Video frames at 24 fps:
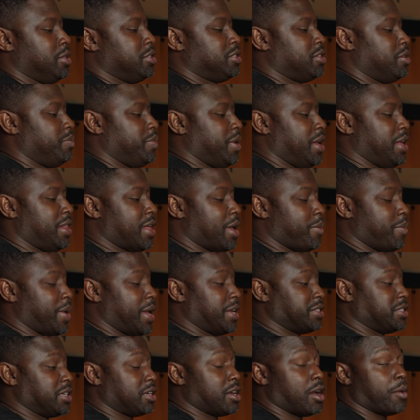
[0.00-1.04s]
to me, that
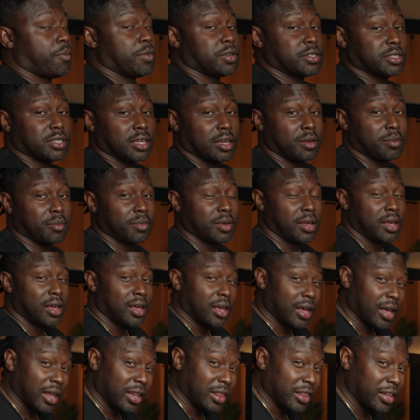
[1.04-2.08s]
makes it cumbersome
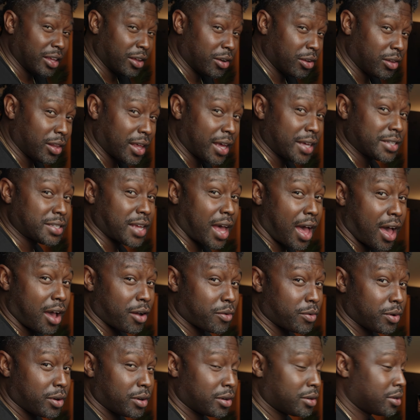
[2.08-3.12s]
a little less
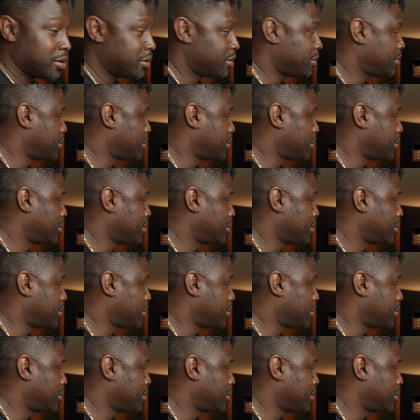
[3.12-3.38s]
awkward.